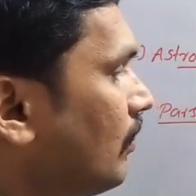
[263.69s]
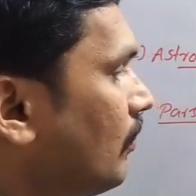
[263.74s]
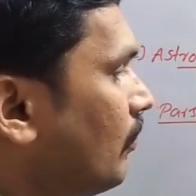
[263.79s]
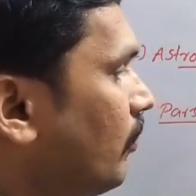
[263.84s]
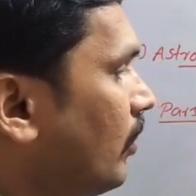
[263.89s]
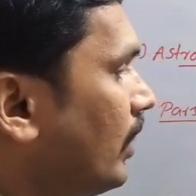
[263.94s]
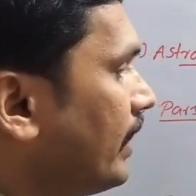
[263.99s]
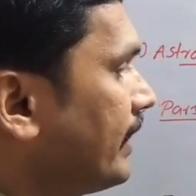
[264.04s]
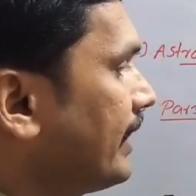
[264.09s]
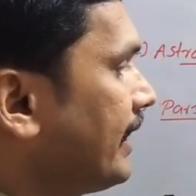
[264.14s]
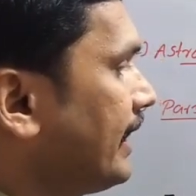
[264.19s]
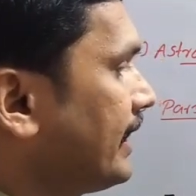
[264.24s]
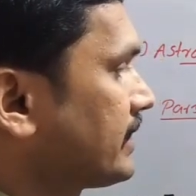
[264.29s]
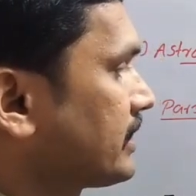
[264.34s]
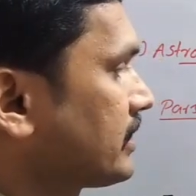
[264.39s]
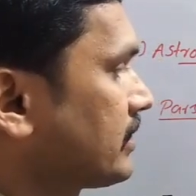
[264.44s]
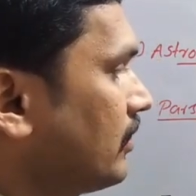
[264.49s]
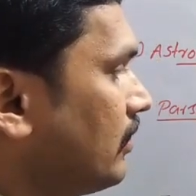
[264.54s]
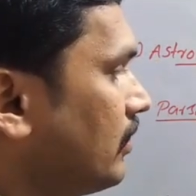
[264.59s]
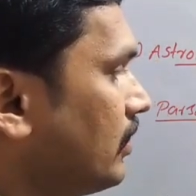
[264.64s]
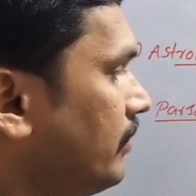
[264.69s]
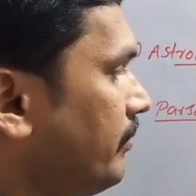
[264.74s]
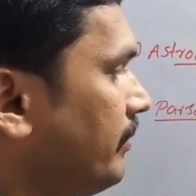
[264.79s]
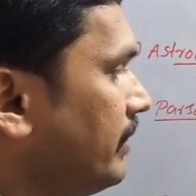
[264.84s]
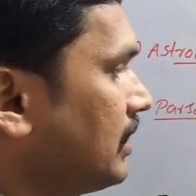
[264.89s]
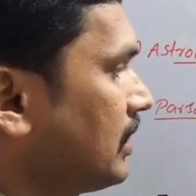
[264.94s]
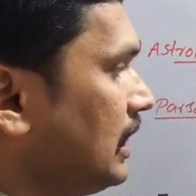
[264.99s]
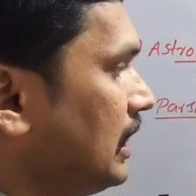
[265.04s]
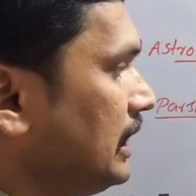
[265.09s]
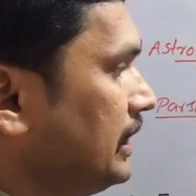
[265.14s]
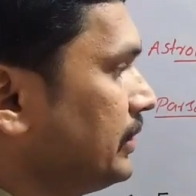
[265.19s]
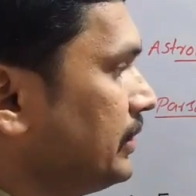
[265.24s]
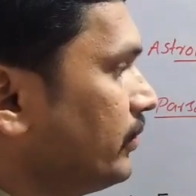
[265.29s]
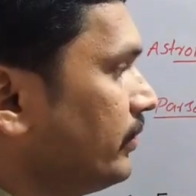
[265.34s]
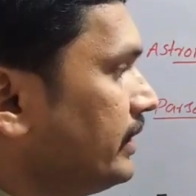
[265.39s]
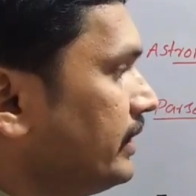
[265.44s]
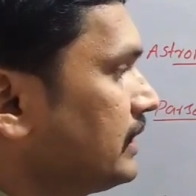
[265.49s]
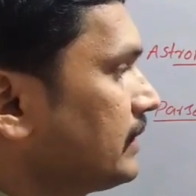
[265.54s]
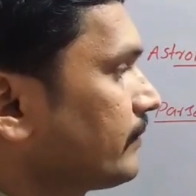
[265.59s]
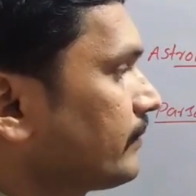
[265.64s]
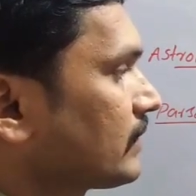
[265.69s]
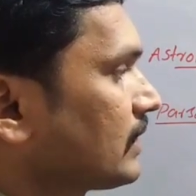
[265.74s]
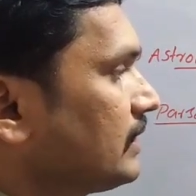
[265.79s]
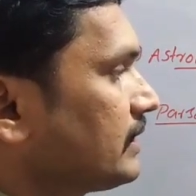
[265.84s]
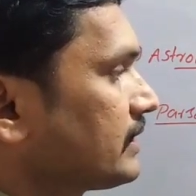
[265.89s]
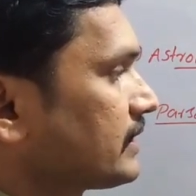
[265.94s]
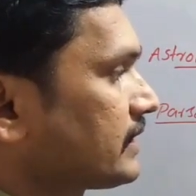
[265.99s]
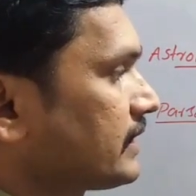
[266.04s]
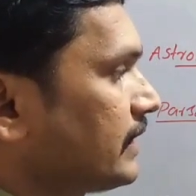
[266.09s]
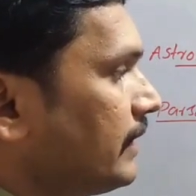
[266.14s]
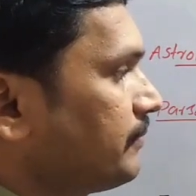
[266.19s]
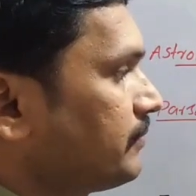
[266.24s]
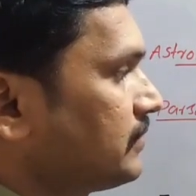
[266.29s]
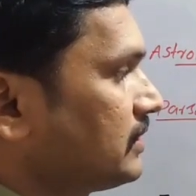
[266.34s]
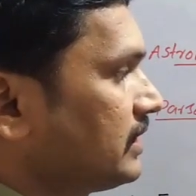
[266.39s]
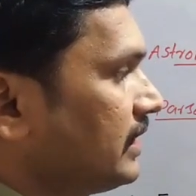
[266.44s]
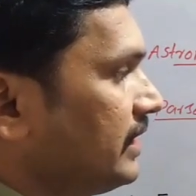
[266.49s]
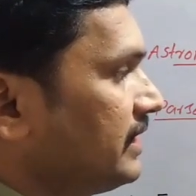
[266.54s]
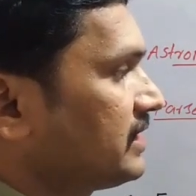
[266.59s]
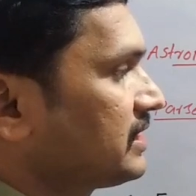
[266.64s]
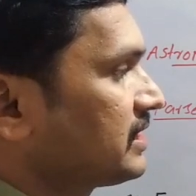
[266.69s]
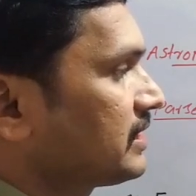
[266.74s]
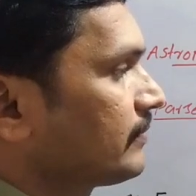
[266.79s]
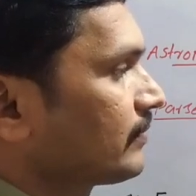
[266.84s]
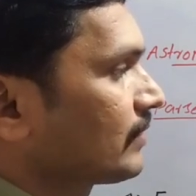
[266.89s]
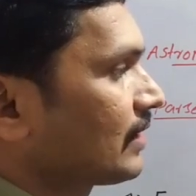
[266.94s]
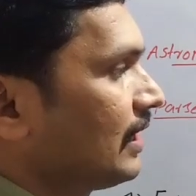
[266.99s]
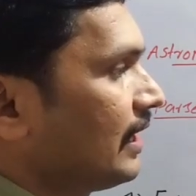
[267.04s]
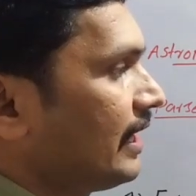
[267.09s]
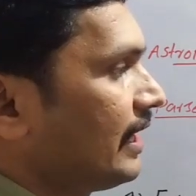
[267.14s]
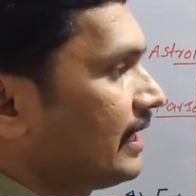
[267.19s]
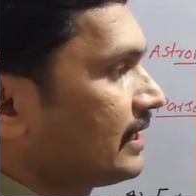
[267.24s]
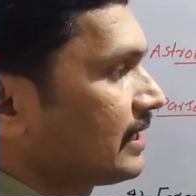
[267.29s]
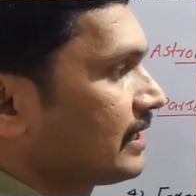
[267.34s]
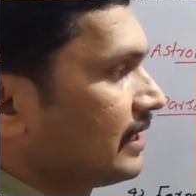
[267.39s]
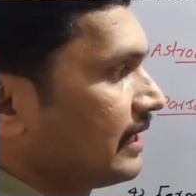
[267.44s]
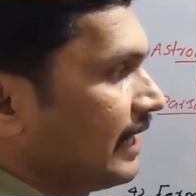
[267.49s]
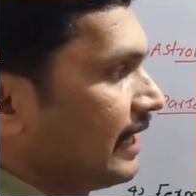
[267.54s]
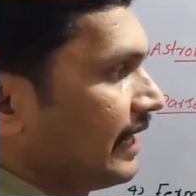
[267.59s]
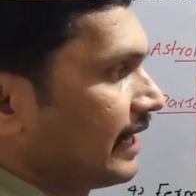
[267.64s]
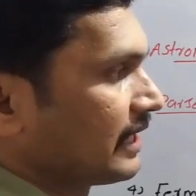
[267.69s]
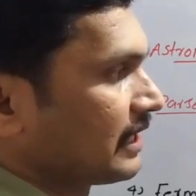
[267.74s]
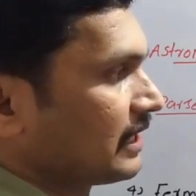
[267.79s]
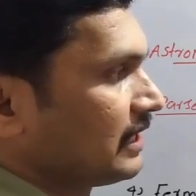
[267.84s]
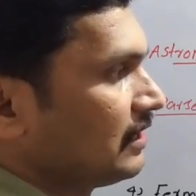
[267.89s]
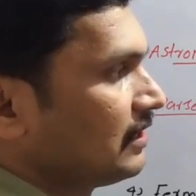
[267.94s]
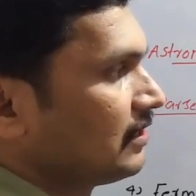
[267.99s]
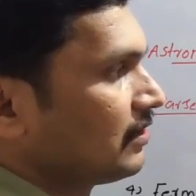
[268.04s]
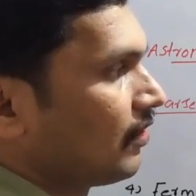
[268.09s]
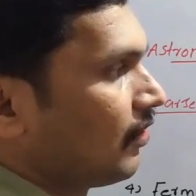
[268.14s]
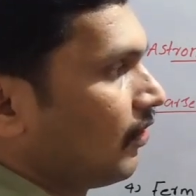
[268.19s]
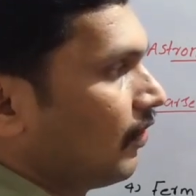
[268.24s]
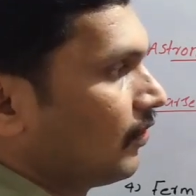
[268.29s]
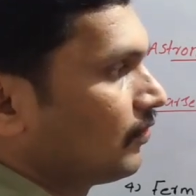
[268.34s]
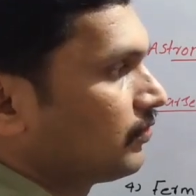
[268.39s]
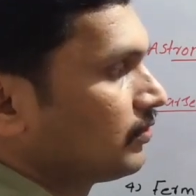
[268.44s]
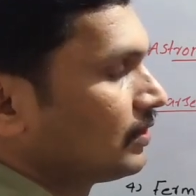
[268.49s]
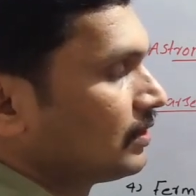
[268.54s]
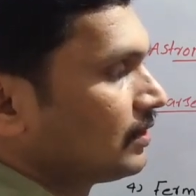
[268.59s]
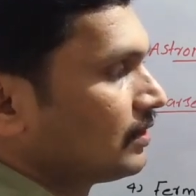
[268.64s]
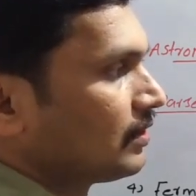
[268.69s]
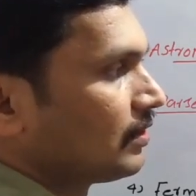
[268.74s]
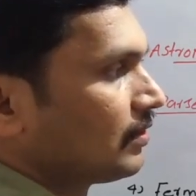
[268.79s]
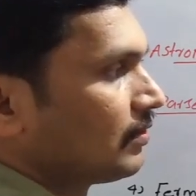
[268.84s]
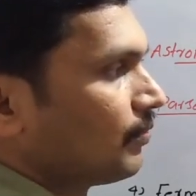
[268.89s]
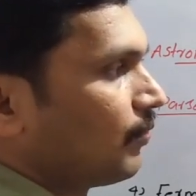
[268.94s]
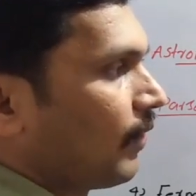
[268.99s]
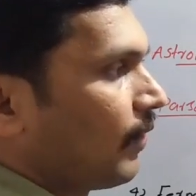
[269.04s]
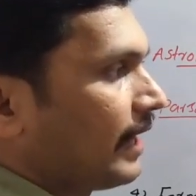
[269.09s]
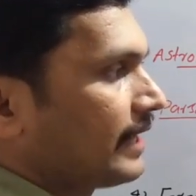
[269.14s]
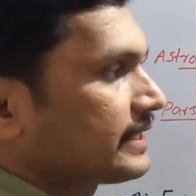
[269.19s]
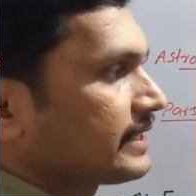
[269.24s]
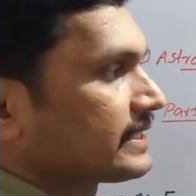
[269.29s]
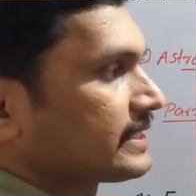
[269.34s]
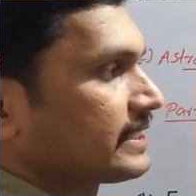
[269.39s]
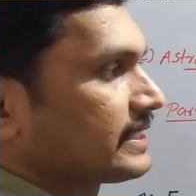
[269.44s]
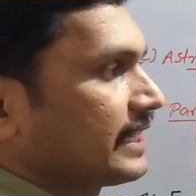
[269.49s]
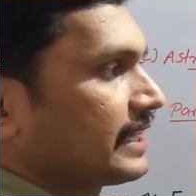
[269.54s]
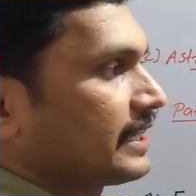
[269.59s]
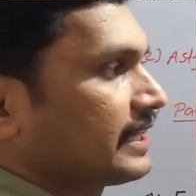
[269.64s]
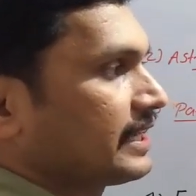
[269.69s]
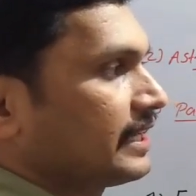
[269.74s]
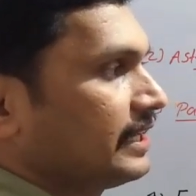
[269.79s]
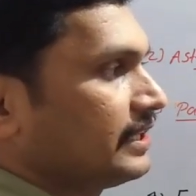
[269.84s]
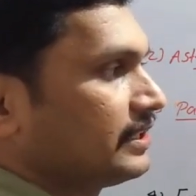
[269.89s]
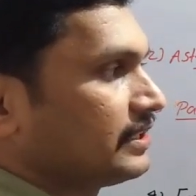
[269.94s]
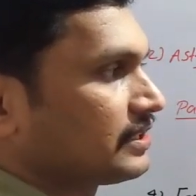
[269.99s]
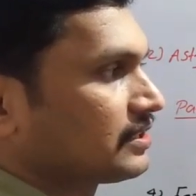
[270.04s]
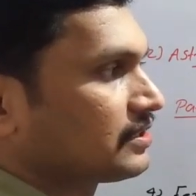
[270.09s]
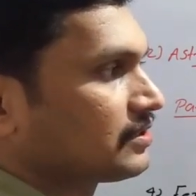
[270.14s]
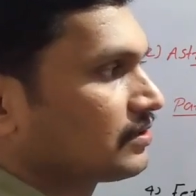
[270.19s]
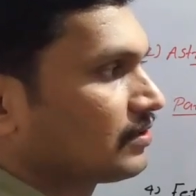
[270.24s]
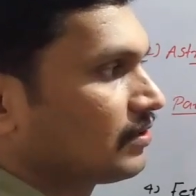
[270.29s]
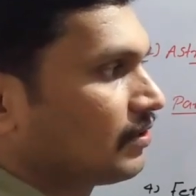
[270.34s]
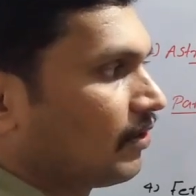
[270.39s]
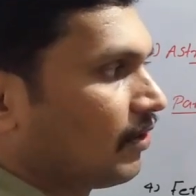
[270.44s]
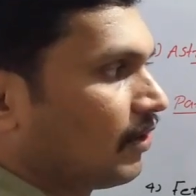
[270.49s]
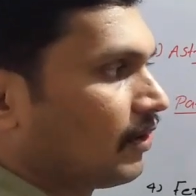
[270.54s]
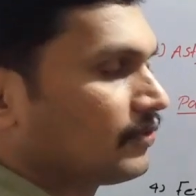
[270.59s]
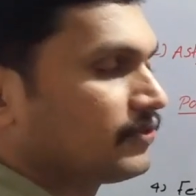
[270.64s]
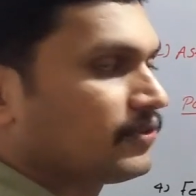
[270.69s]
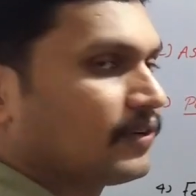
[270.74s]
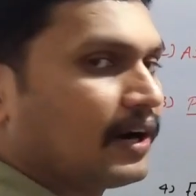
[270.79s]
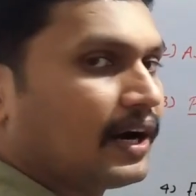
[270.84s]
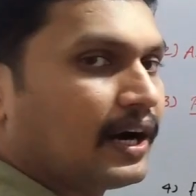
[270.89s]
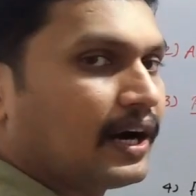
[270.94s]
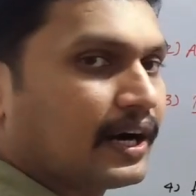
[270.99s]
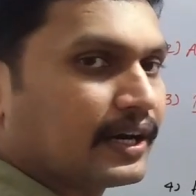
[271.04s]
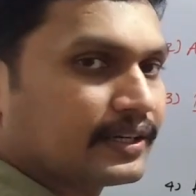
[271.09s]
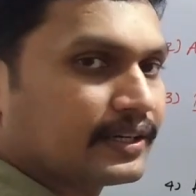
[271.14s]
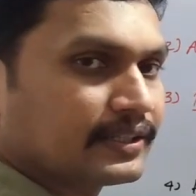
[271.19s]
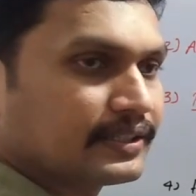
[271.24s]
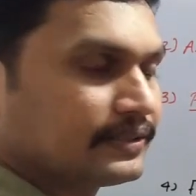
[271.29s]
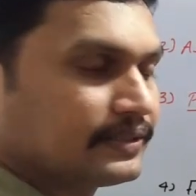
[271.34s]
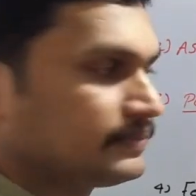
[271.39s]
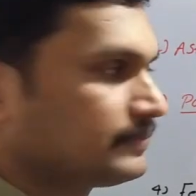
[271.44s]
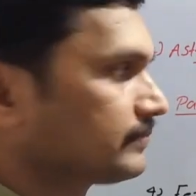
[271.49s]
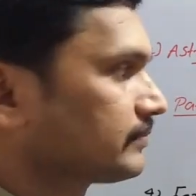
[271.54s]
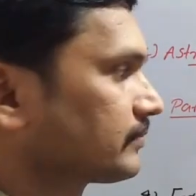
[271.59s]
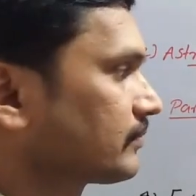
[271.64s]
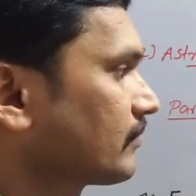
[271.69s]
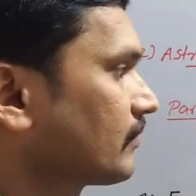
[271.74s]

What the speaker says: 1 astronomical unit subtend at an angle of 1 second of arc.